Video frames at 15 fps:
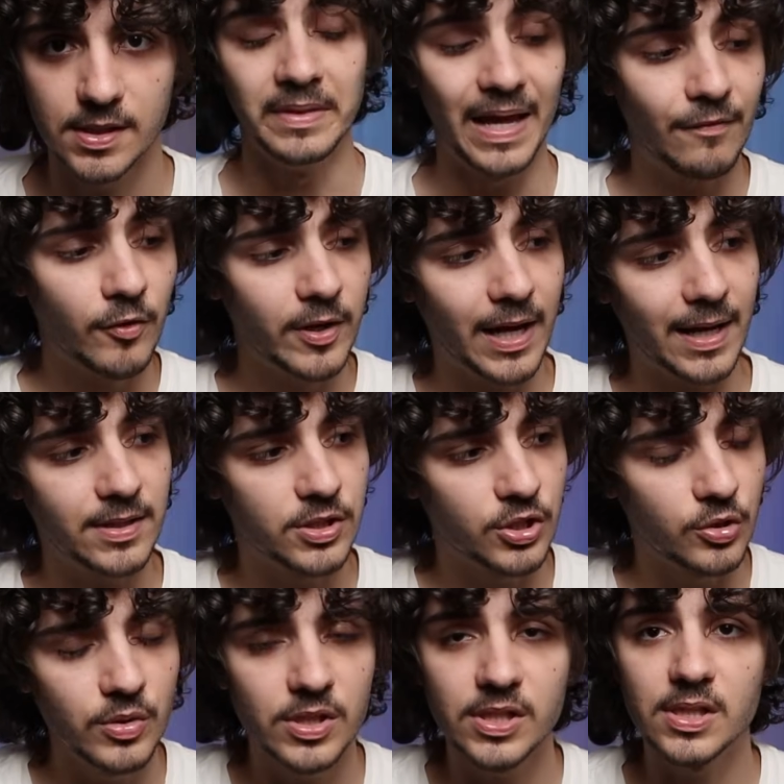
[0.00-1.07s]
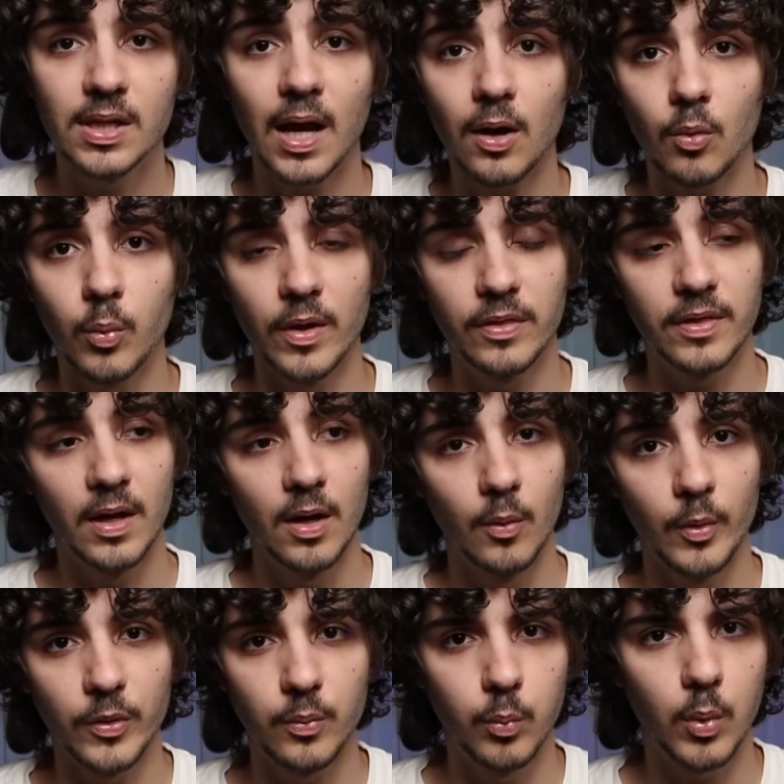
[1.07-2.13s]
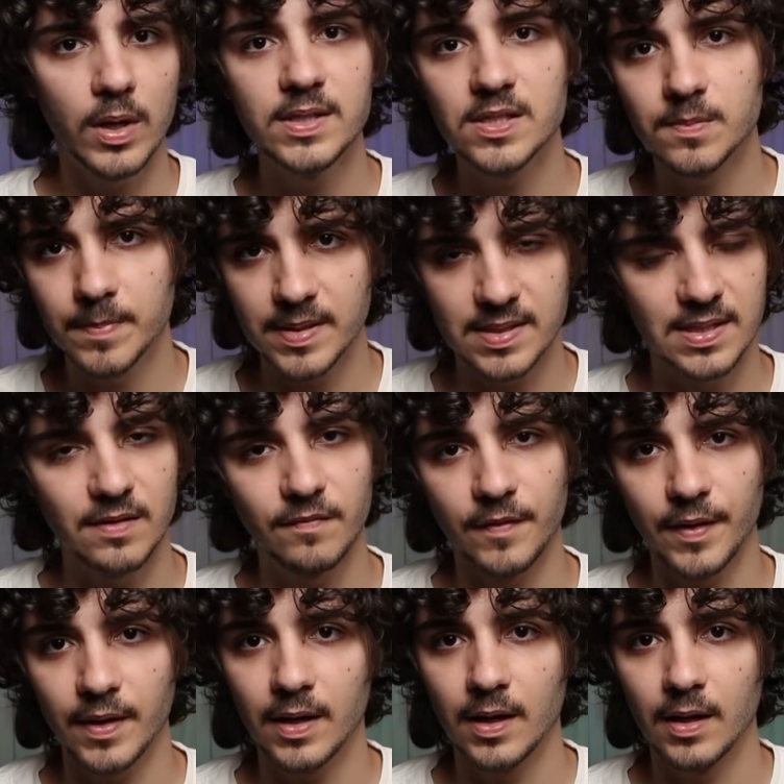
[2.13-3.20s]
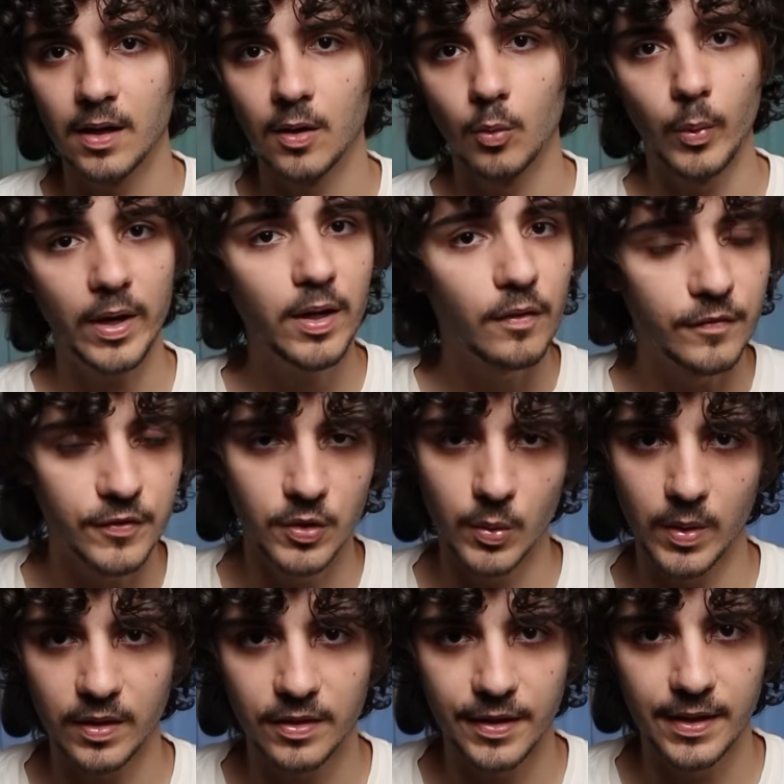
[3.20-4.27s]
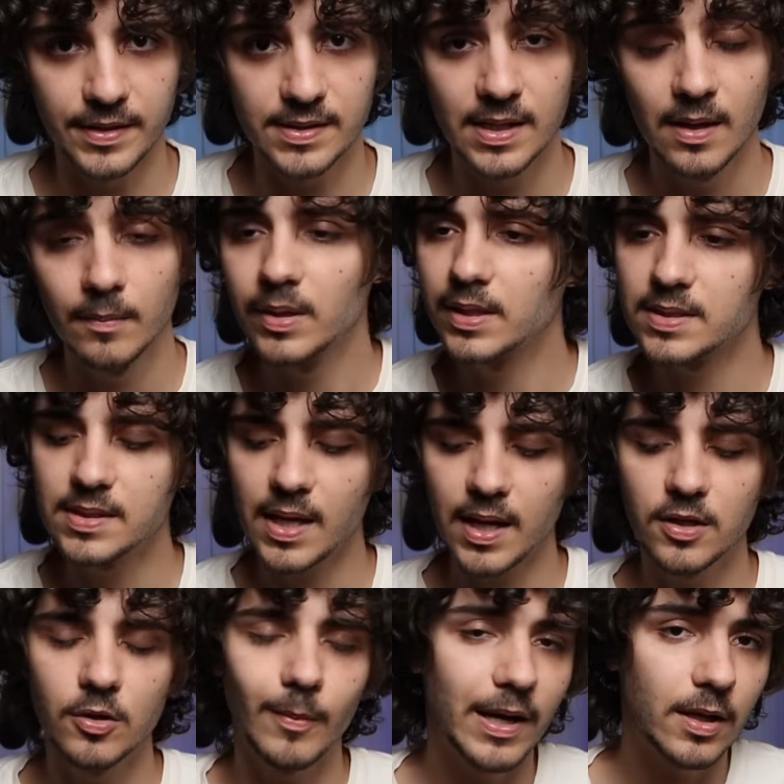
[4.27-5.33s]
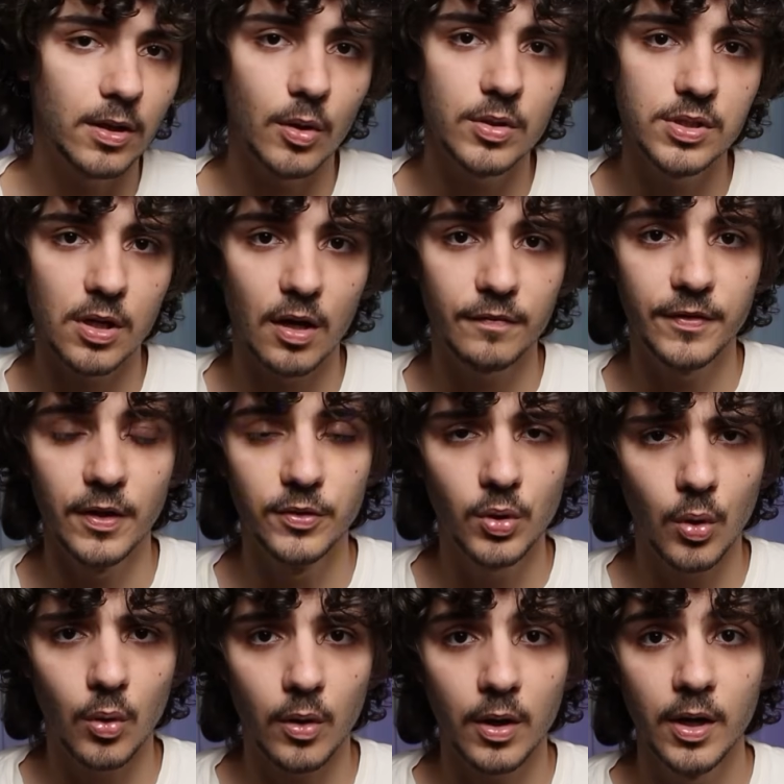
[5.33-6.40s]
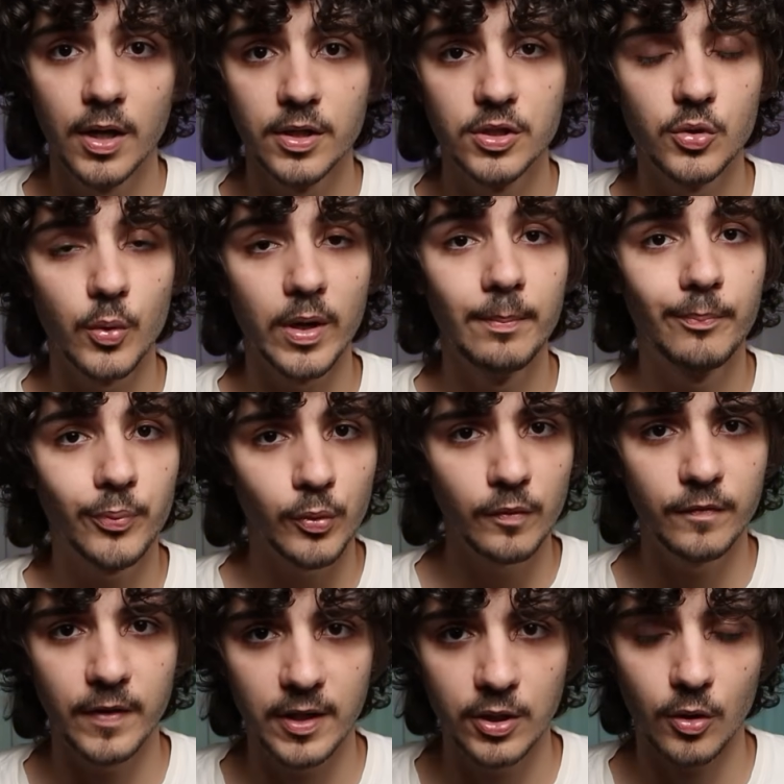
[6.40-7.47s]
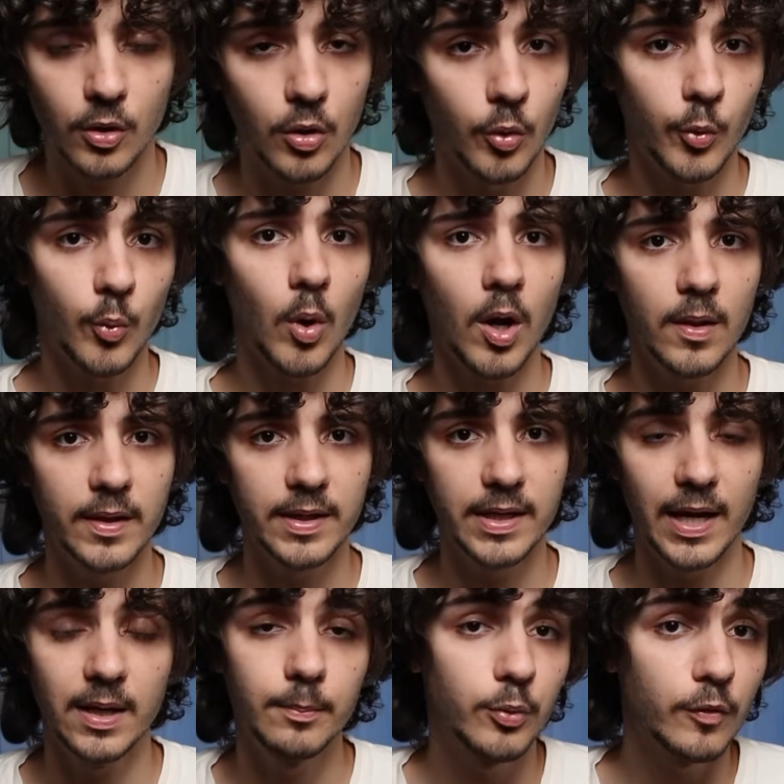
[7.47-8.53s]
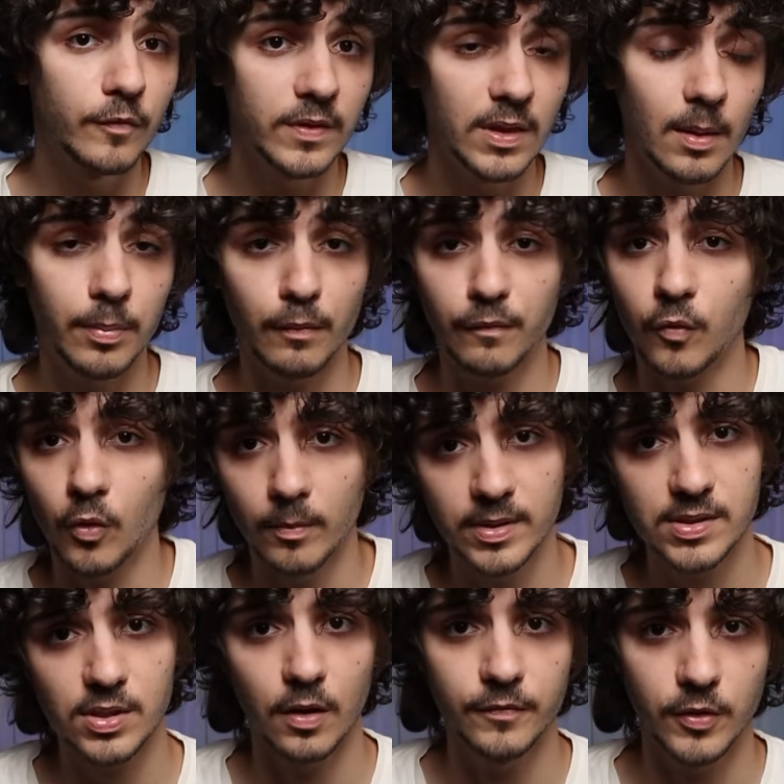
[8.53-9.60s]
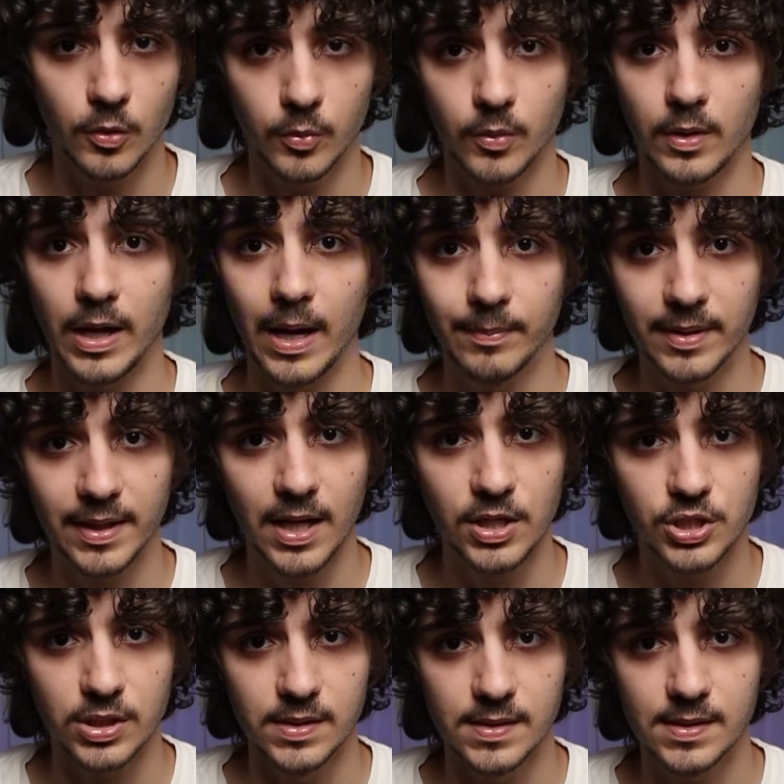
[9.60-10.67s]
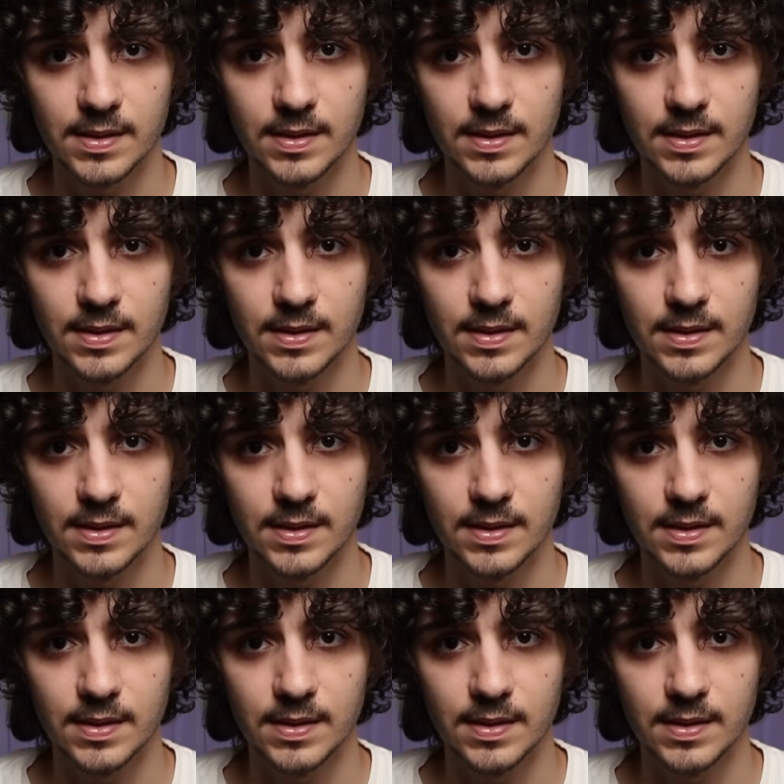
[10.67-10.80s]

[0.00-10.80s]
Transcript: Never get too stuck with, with one specific way of doing things because then you might close off the door to improving your code quality and improving the performance of your applications.